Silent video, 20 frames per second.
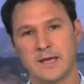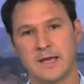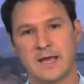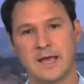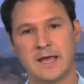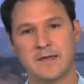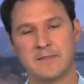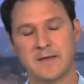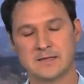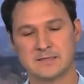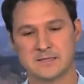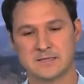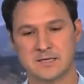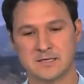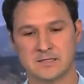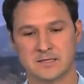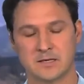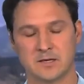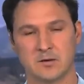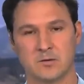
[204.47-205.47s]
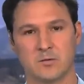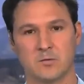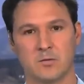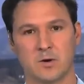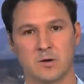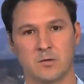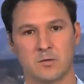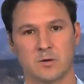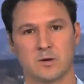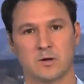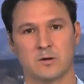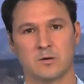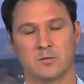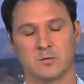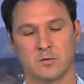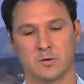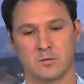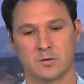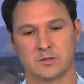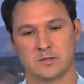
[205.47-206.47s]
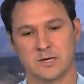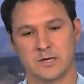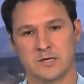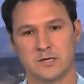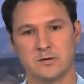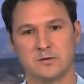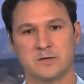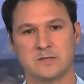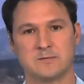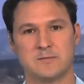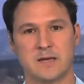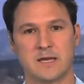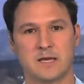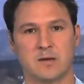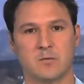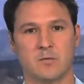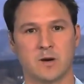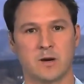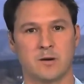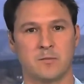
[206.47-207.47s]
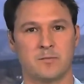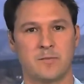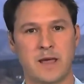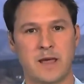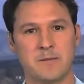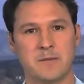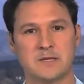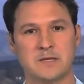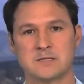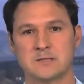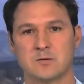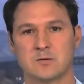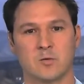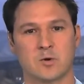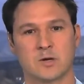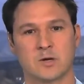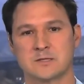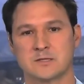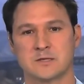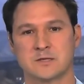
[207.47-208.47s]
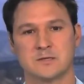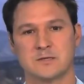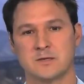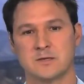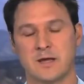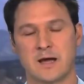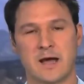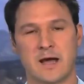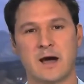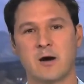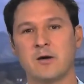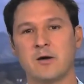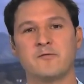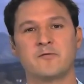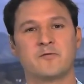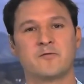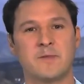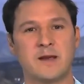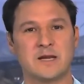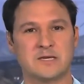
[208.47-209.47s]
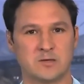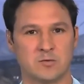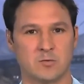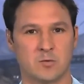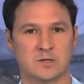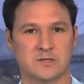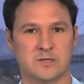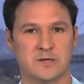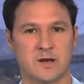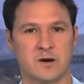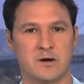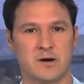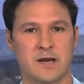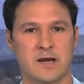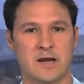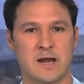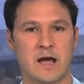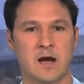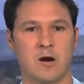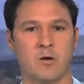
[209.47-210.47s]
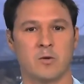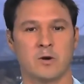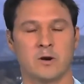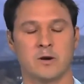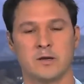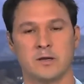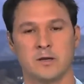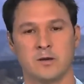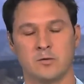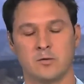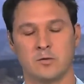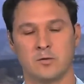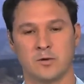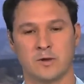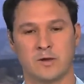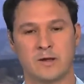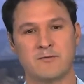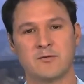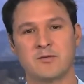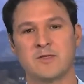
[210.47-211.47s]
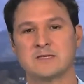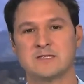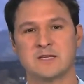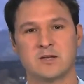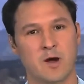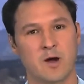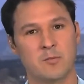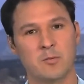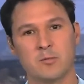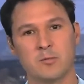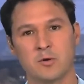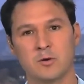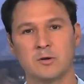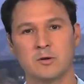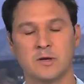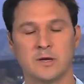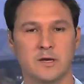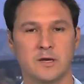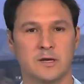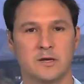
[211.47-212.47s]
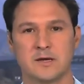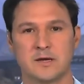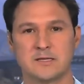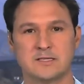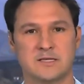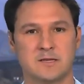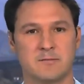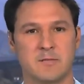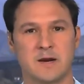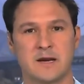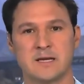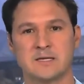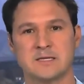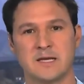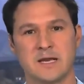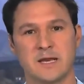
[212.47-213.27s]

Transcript: And that's essentially what we're trying to do, is make it where payments works, how information works on the internet now, where everything's interoperable. You can send money to